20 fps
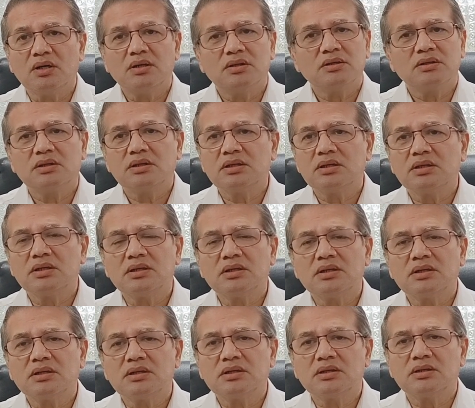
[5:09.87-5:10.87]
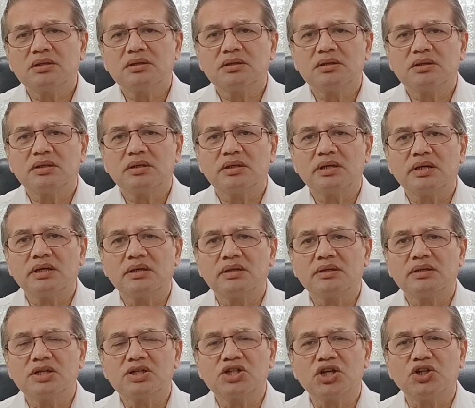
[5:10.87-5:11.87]

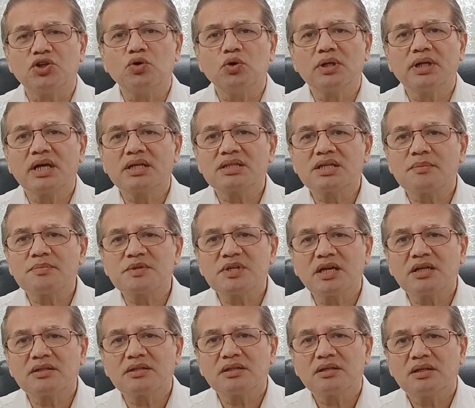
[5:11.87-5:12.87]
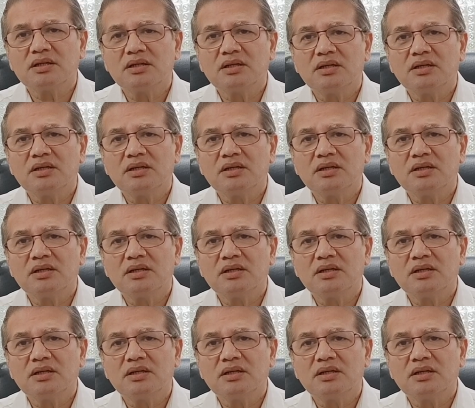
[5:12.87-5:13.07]
the schedule gets upset.